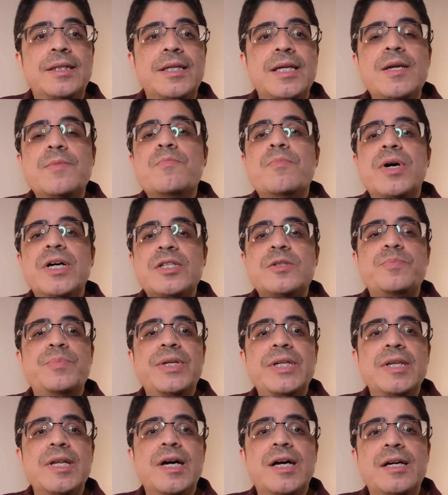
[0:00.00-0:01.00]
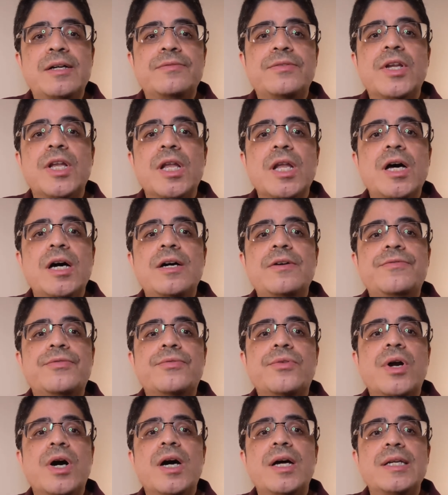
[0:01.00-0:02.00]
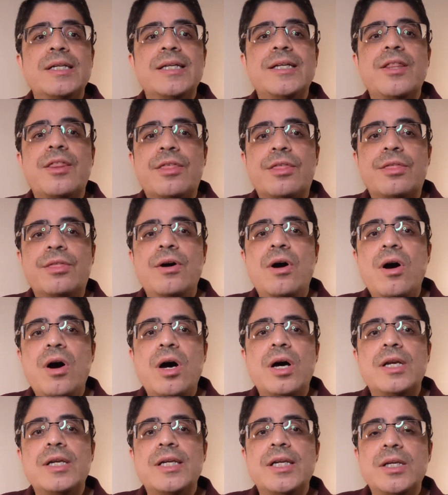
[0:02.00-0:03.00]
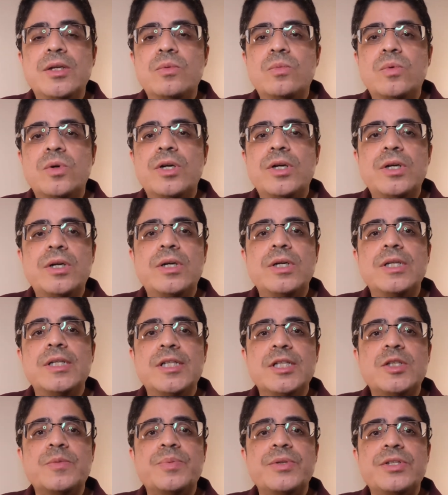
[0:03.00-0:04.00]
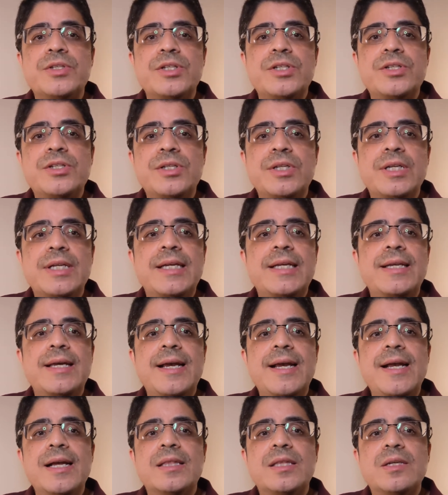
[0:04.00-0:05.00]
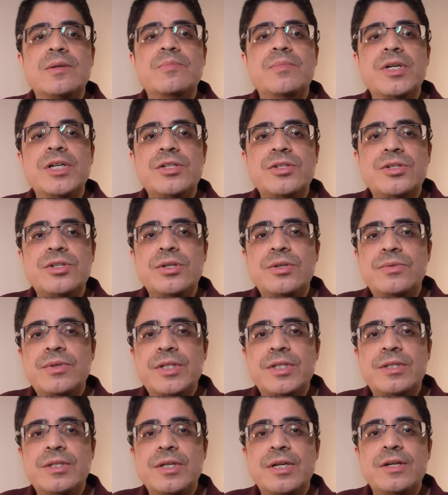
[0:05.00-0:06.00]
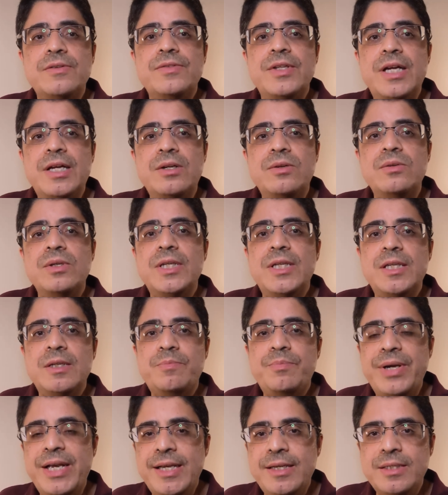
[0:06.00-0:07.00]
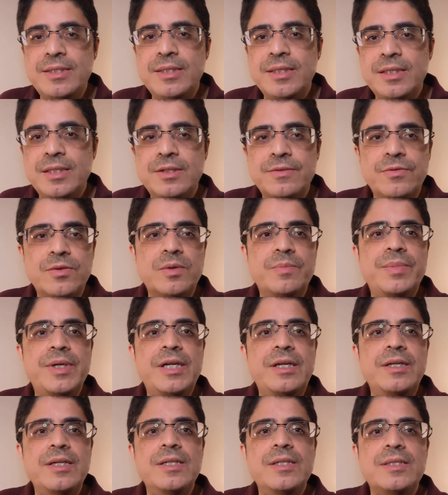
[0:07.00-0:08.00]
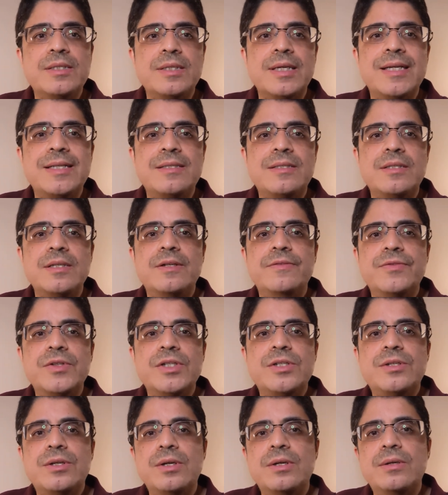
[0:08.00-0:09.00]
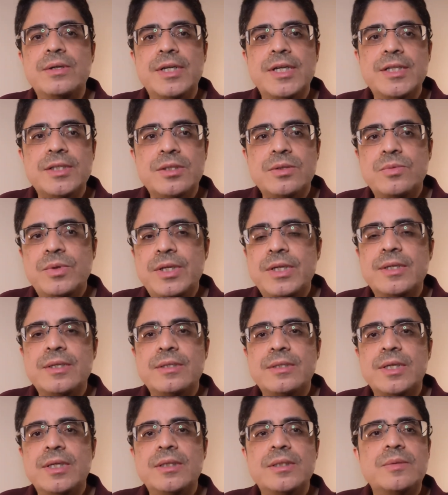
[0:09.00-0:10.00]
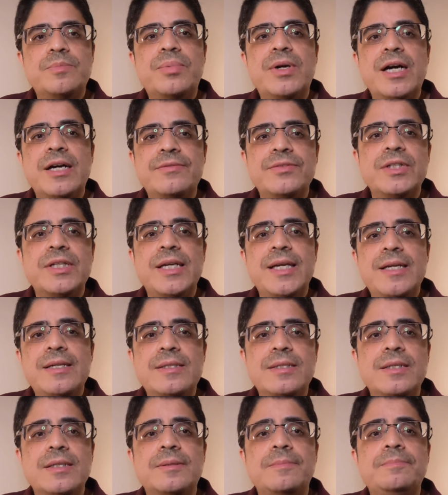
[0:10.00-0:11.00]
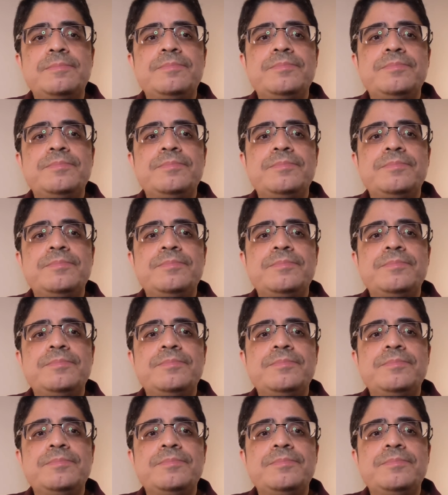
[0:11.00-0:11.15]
It must be love. Love wrought in thought, in word, in disposition, in act. It must show itself not only in patience, forbearance, and self control, and in sweetness under provocation,